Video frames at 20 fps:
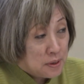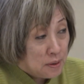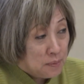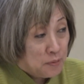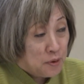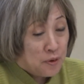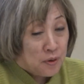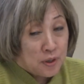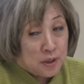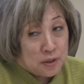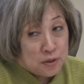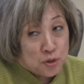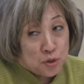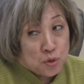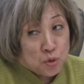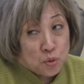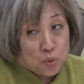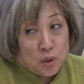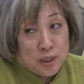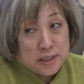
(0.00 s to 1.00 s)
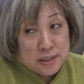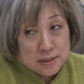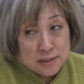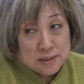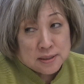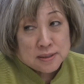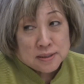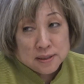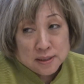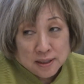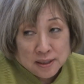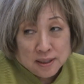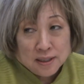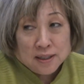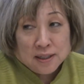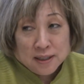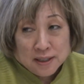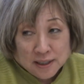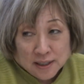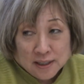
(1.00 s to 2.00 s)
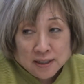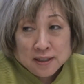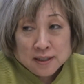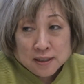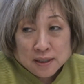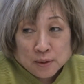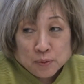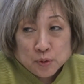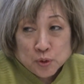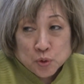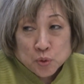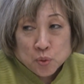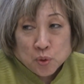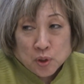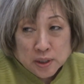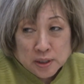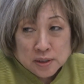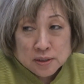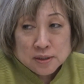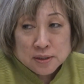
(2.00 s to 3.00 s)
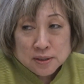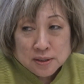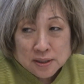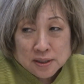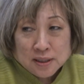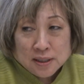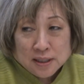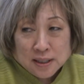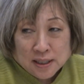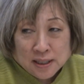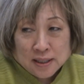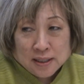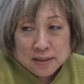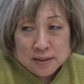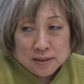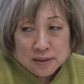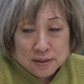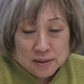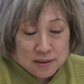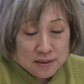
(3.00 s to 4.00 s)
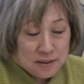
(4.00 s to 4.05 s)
in America twice, and I went twice. And